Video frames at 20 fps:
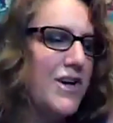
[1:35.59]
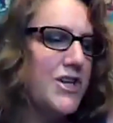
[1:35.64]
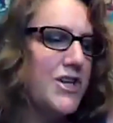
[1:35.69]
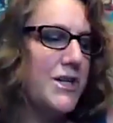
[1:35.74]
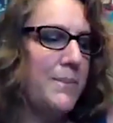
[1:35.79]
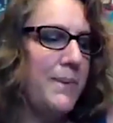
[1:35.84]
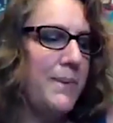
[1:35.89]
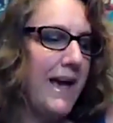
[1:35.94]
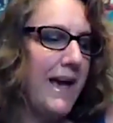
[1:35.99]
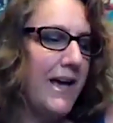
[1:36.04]

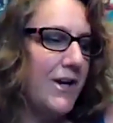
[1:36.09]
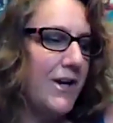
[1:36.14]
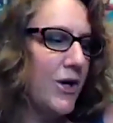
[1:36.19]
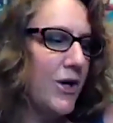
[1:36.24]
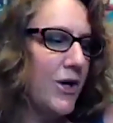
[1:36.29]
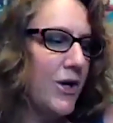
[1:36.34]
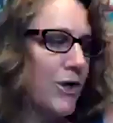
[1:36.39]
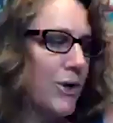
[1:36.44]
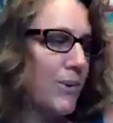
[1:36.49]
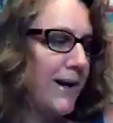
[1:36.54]
She began
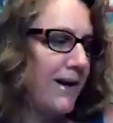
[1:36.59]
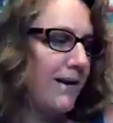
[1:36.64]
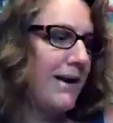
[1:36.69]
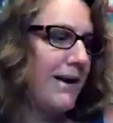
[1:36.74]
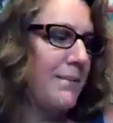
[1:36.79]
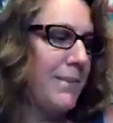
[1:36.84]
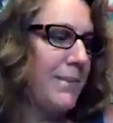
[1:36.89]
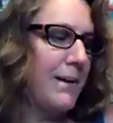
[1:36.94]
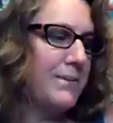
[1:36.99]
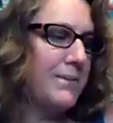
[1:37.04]
her career
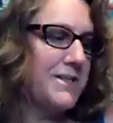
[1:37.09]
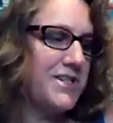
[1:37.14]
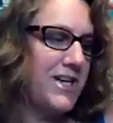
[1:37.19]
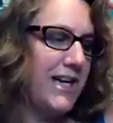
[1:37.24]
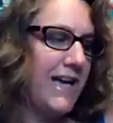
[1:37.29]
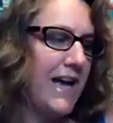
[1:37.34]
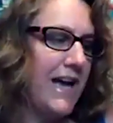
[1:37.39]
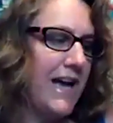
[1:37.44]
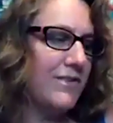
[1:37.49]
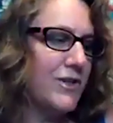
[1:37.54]
in
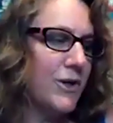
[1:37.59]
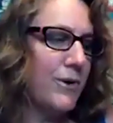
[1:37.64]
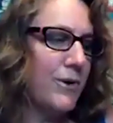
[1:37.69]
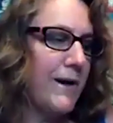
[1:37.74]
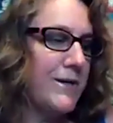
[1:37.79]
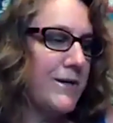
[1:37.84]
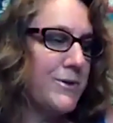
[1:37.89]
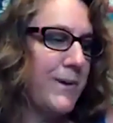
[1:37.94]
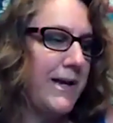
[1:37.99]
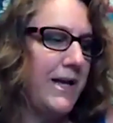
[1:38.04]
publishing after
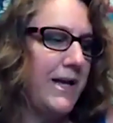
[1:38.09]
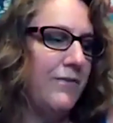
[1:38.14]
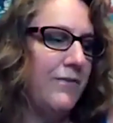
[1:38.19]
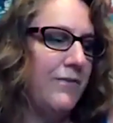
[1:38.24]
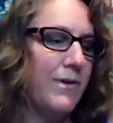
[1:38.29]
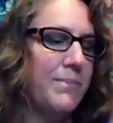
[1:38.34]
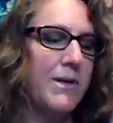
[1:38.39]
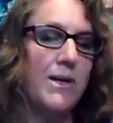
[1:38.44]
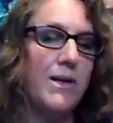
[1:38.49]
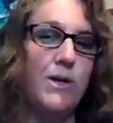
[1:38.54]

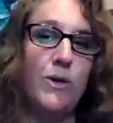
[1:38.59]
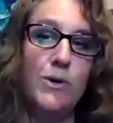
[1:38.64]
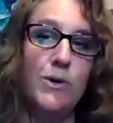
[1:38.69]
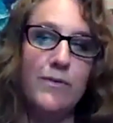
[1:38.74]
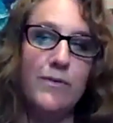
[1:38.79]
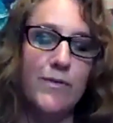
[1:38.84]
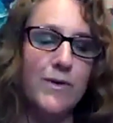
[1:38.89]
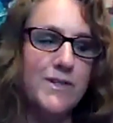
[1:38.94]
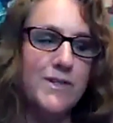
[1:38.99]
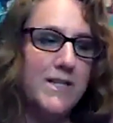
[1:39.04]
graduating from the
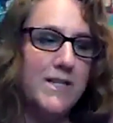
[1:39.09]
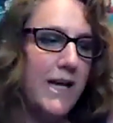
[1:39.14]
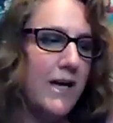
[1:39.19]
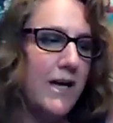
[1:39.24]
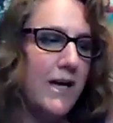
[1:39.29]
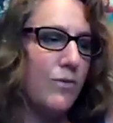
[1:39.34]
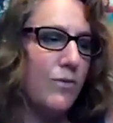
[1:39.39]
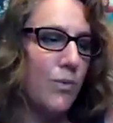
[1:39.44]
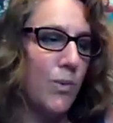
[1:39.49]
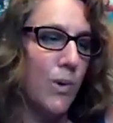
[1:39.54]

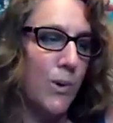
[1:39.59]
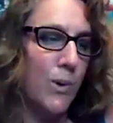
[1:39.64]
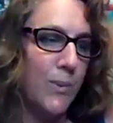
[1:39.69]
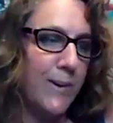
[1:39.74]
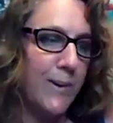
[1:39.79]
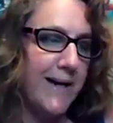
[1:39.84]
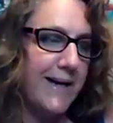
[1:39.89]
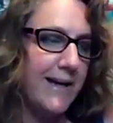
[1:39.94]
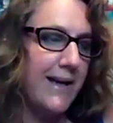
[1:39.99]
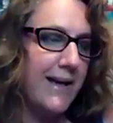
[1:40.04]
University of
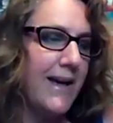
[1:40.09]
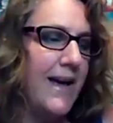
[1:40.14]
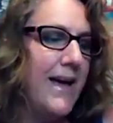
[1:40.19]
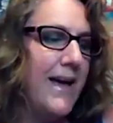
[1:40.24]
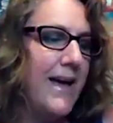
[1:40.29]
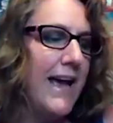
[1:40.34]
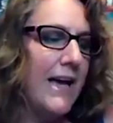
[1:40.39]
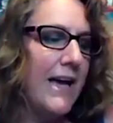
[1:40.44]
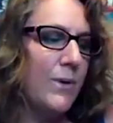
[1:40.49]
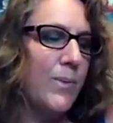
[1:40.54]
Warwick
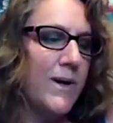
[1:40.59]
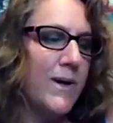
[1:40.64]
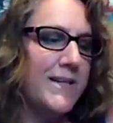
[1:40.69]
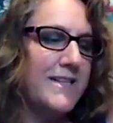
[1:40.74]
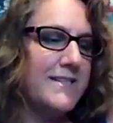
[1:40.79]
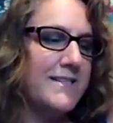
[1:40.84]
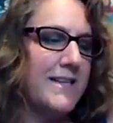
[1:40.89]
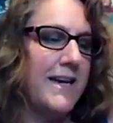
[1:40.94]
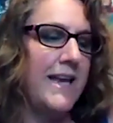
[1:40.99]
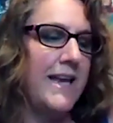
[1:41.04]
and
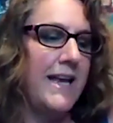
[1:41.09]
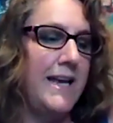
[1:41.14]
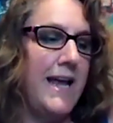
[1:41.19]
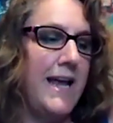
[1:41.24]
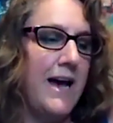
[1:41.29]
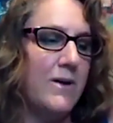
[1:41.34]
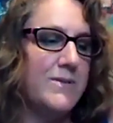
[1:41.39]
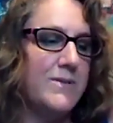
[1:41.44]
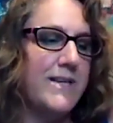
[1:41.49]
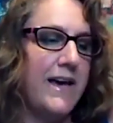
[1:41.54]
worked as an
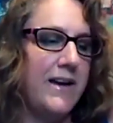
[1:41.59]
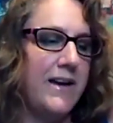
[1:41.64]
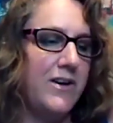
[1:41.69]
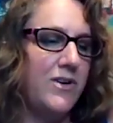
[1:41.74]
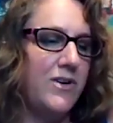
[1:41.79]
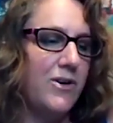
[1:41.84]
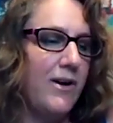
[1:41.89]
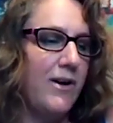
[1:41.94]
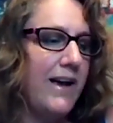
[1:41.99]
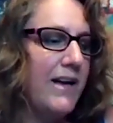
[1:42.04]
in-house
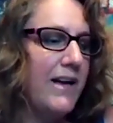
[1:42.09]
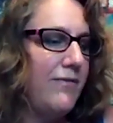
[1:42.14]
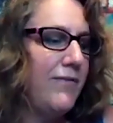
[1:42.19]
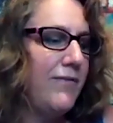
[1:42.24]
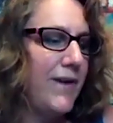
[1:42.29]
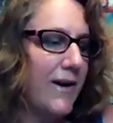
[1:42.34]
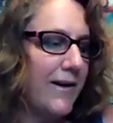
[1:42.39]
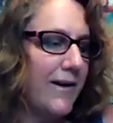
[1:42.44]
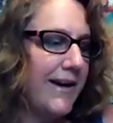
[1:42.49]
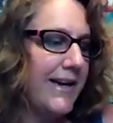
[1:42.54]
editor at
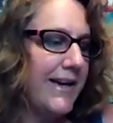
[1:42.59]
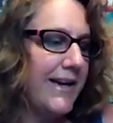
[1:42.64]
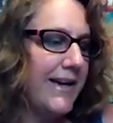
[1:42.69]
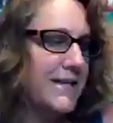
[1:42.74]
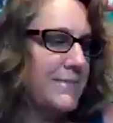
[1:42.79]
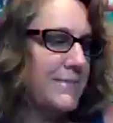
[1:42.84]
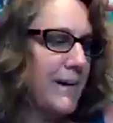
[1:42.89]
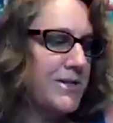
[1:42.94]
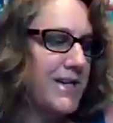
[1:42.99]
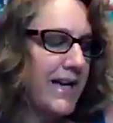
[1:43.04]
various
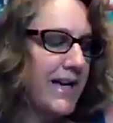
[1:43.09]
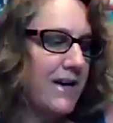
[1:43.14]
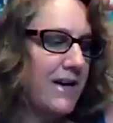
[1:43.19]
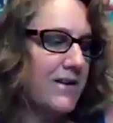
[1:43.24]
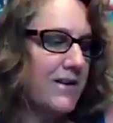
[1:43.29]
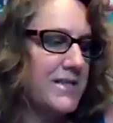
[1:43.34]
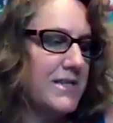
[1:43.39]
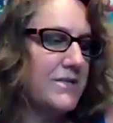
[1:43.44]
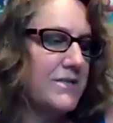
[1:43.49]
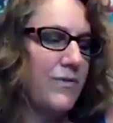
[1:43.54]
publishing
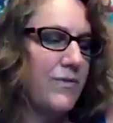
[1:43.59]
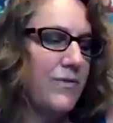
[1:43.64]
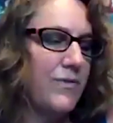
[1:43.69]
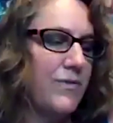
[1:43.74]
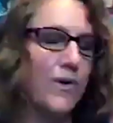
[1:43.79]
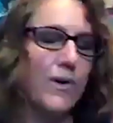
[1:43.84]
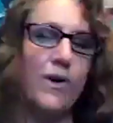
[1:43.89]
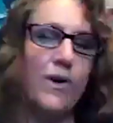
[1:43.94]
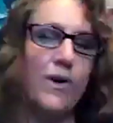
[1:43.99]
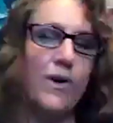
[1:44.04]
houses
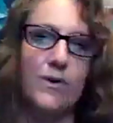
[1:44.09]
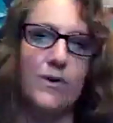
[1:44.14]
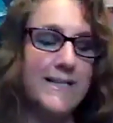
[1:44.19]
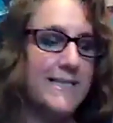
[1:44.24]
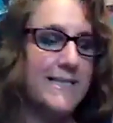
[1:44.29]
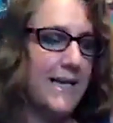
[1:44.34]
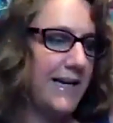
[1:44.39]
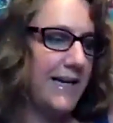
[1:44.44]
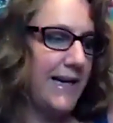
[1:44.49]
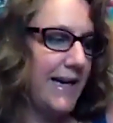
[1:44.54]
for over a
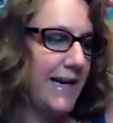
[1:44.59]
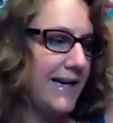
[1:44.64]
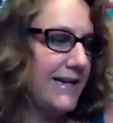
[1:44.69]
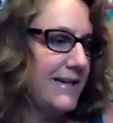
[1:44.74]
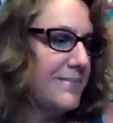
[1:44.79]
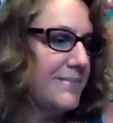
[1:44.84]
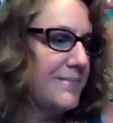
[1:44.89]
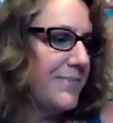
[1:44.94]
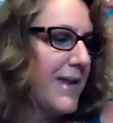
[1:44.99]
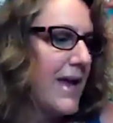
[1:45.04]

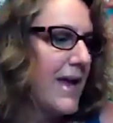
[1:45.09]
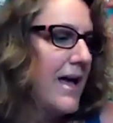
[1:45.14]
decade.